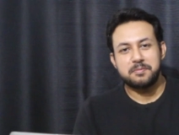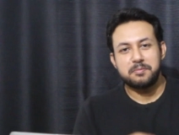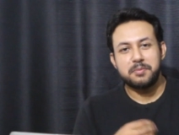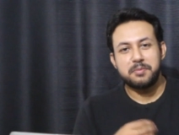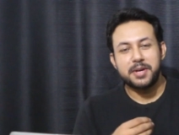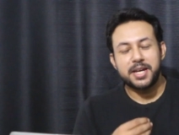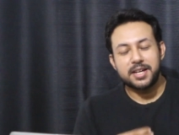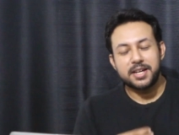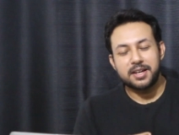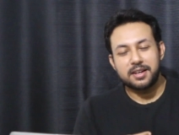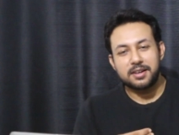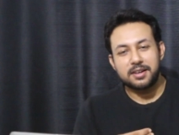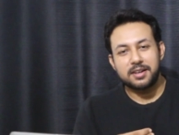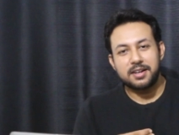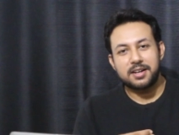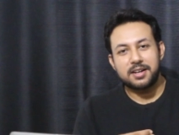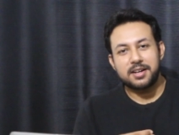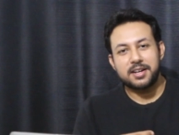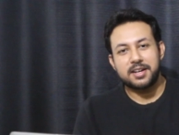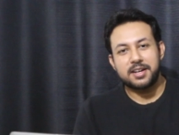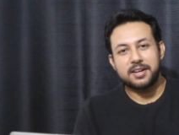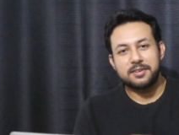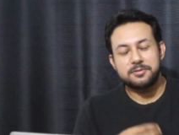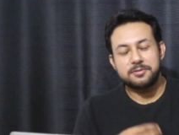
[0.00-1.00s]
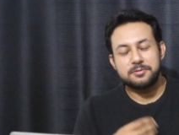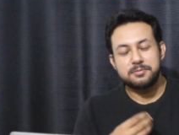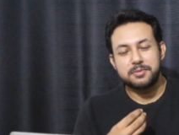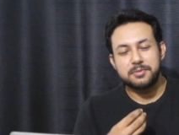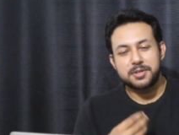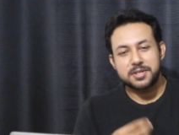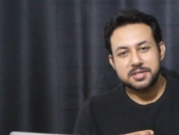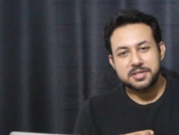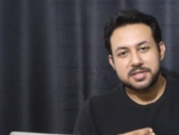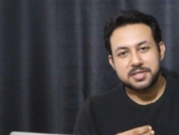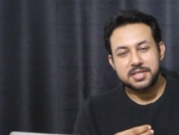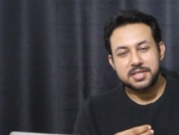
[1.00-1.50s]
May Allah have
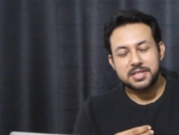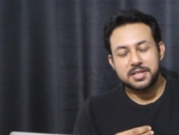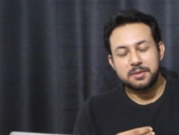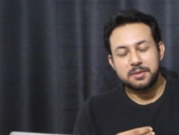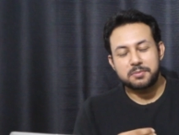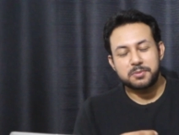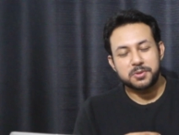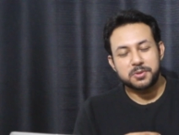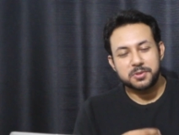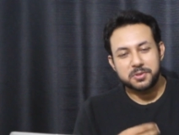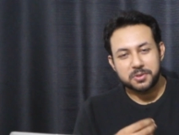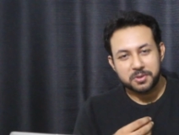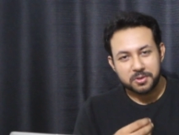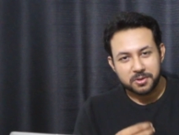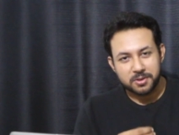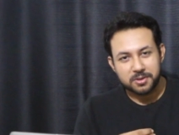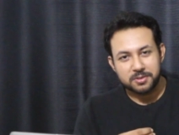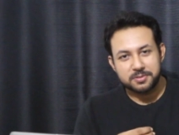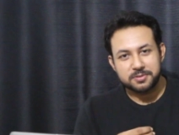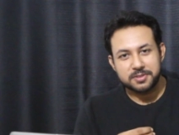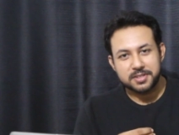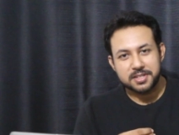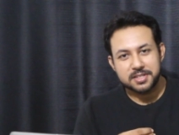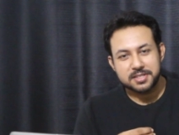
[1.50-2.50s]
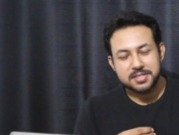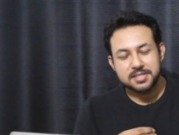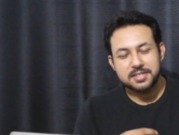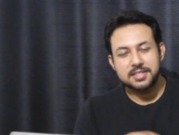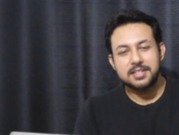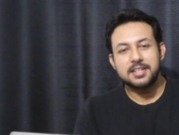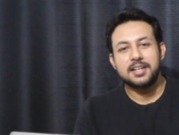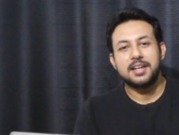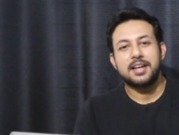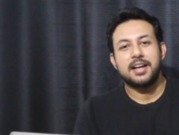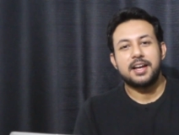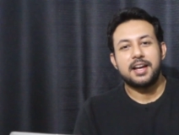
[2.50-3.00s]
mercy upon all of
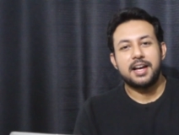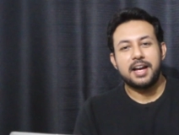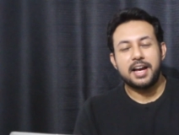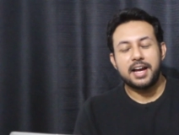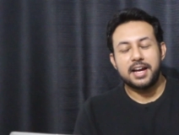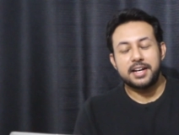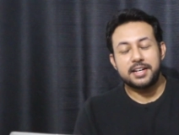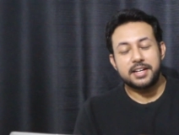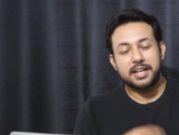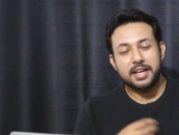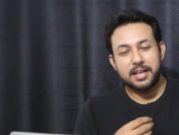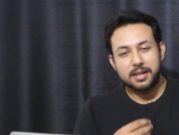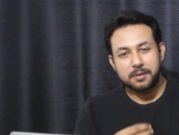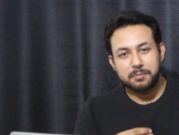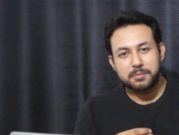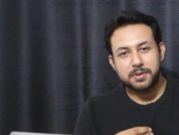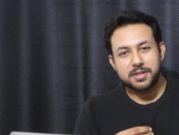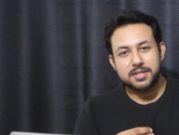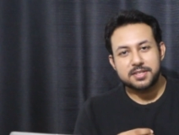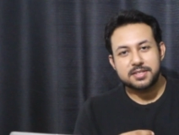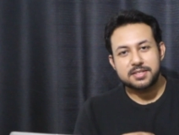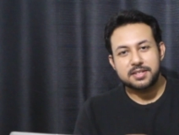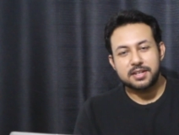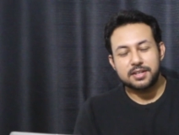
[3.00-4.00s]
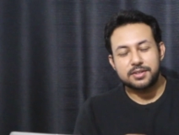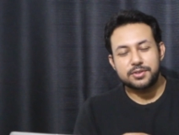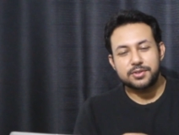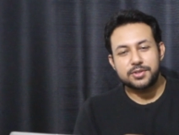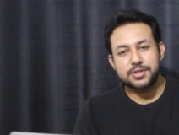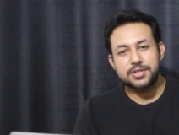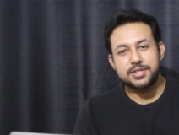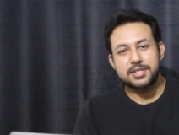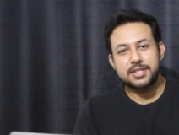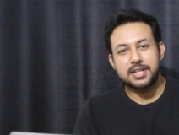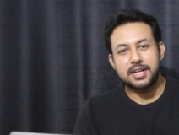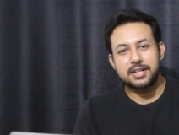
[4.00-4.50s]
us and help us
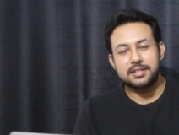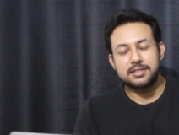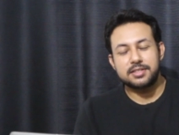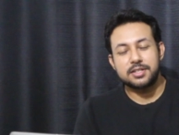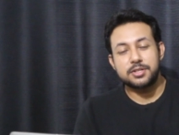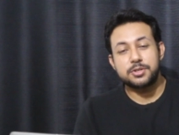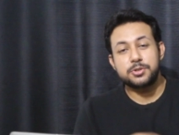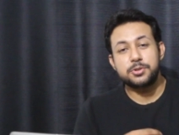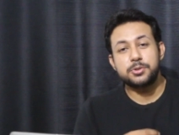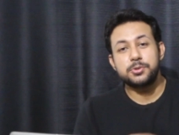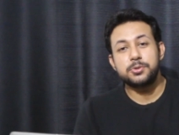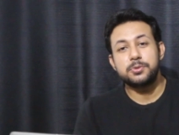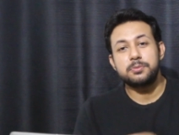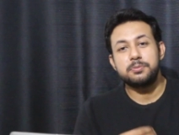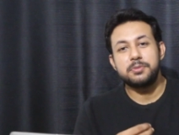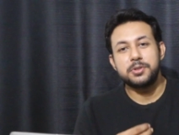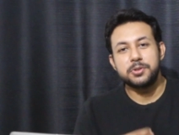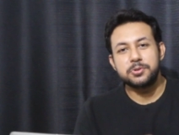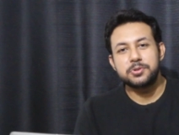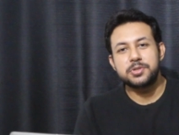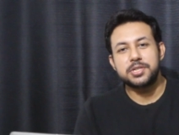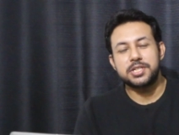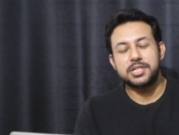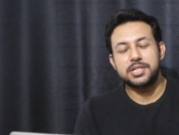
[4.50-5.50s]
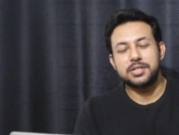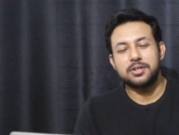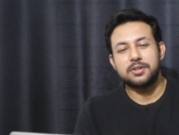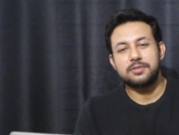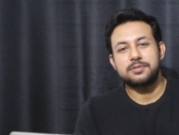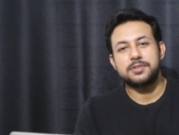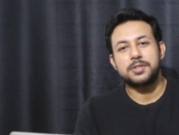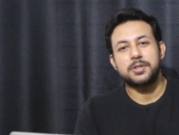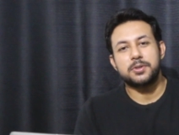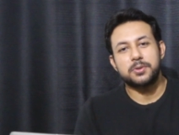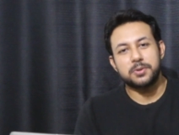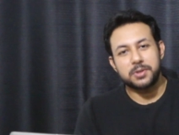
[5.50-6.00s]
understand the true beauty
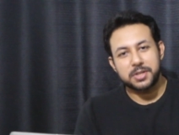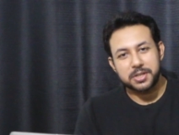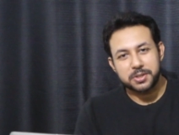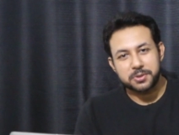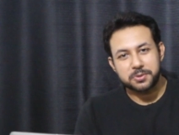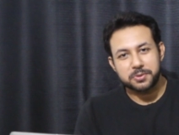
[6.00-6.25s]
of the Holy